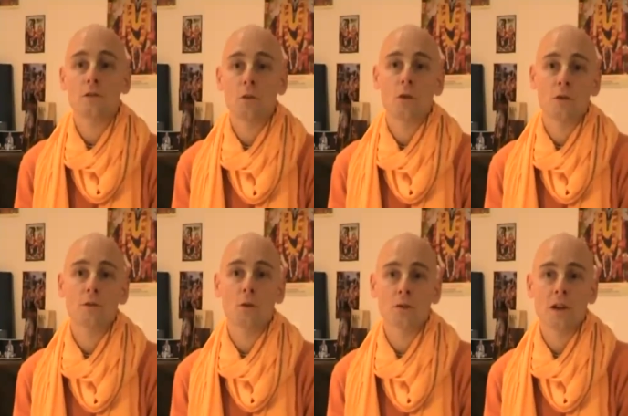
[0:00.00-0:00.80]
four
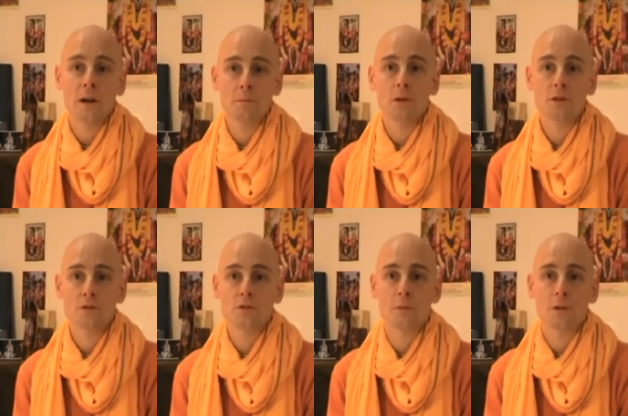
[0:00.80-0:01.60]
full-time book
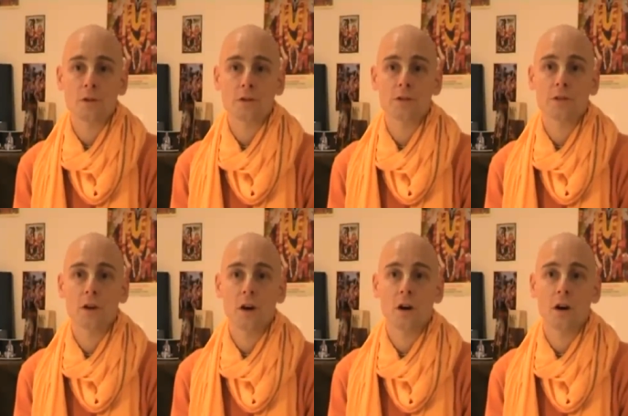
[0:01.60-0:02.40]
distributors
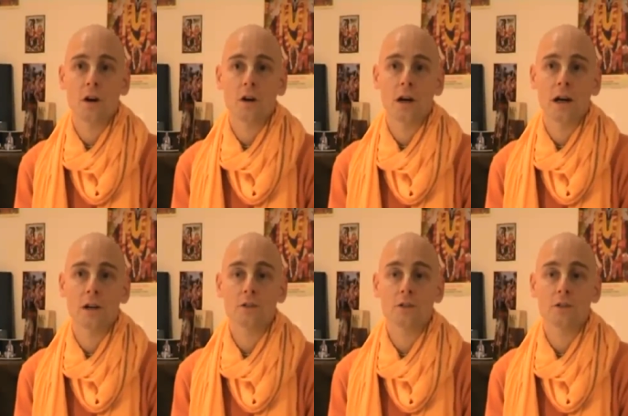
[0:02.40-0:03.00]
are uh,